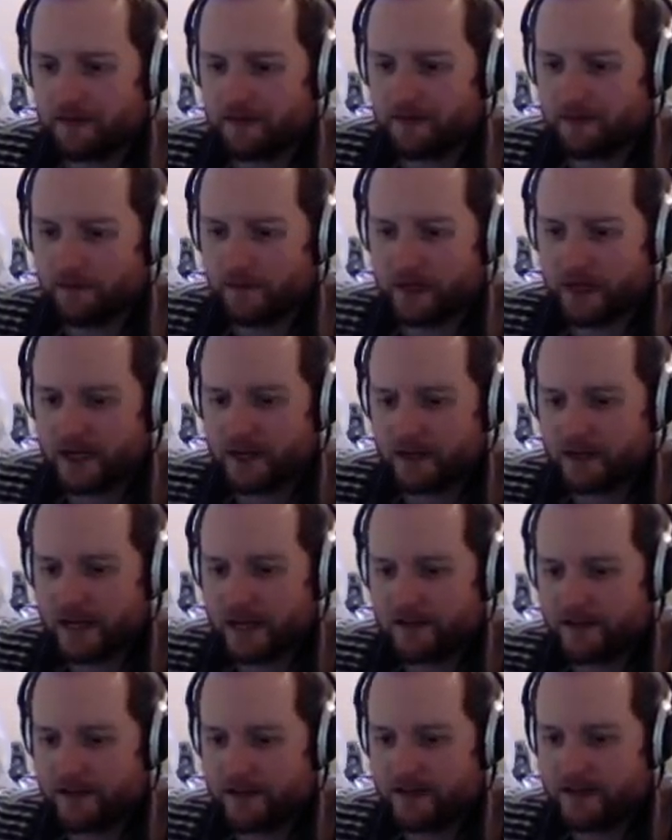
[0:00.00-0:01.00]
from what I can
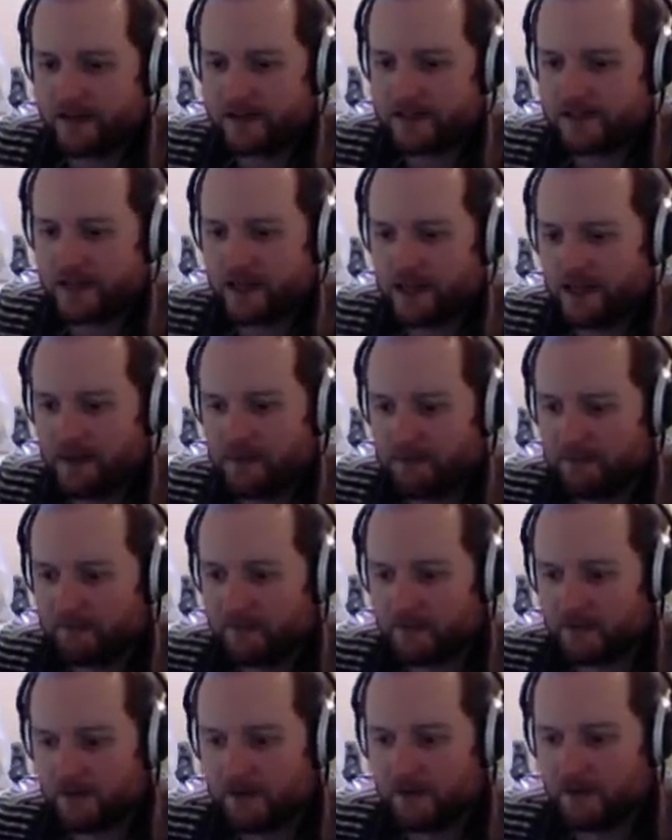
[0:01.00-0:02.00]
gather, is
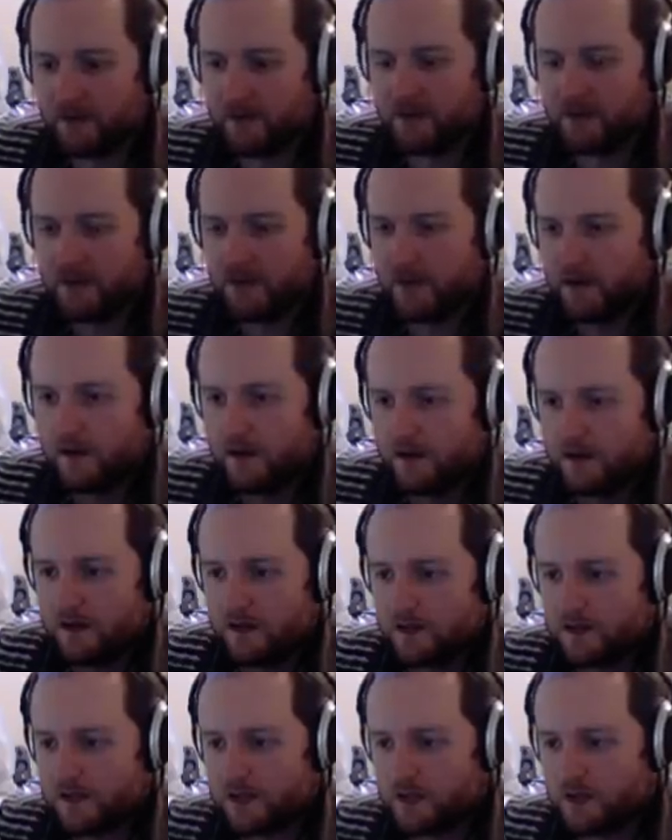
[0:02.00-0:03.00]
um,
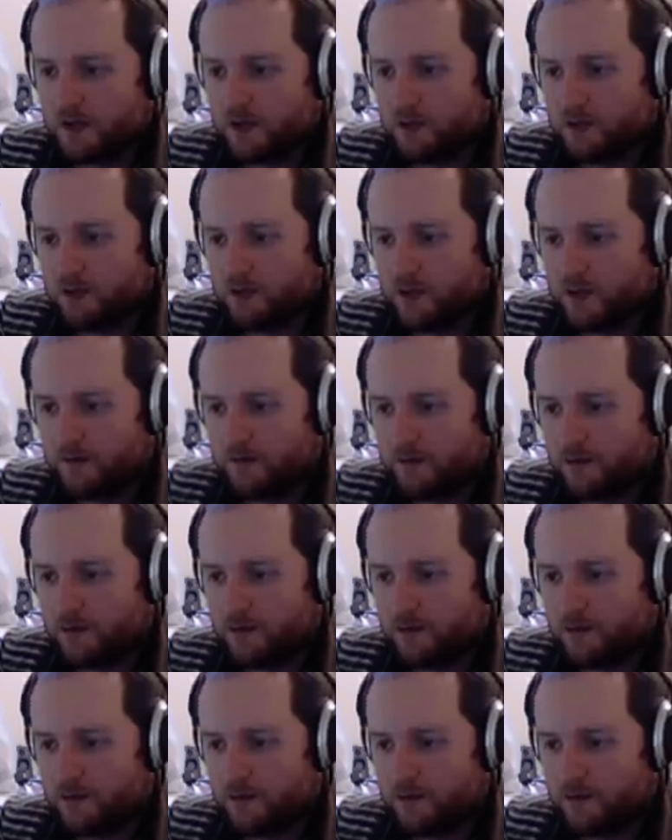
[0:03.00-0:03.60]
to